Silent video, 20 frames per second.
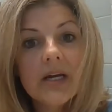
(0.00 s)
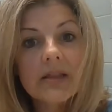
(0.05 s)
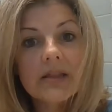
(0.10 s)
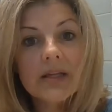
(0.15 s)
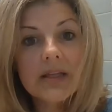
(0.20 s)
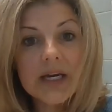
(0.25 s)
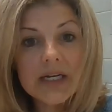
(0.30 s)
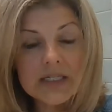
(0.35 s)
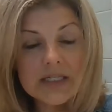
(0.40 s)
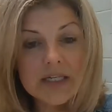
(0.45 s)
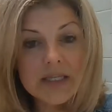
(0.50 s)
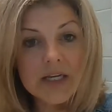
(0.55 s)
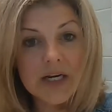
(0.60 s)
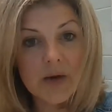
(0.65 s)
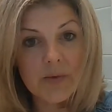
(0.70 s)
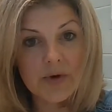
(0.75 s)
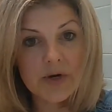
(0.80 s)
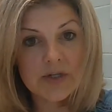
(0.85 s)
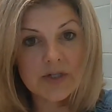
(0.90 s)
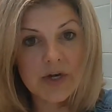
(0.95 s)
The last thing that I
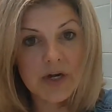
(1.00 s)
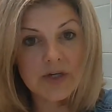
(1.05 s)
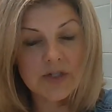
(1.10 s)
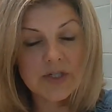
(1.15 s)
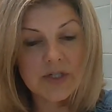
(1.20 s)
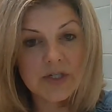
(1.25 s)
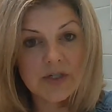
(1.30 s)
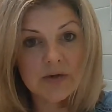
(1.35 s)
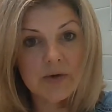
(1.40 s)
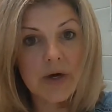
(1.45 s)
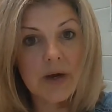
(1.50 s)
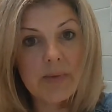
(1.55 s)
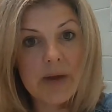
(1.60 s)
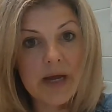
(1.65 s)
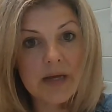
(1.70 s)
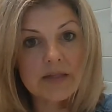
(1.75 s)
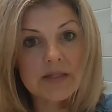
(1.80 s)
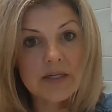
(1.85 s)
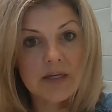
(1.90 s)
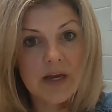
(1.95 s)
want to talk to you
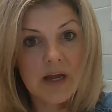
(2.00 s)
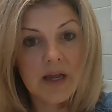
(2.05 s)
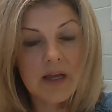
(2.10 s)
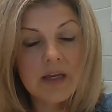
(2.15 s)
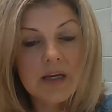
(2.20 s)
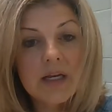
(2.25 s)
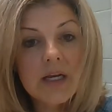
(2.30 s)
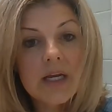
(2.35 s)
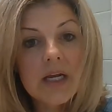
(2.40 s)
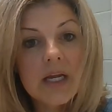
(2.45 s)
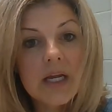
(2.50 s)
about tonight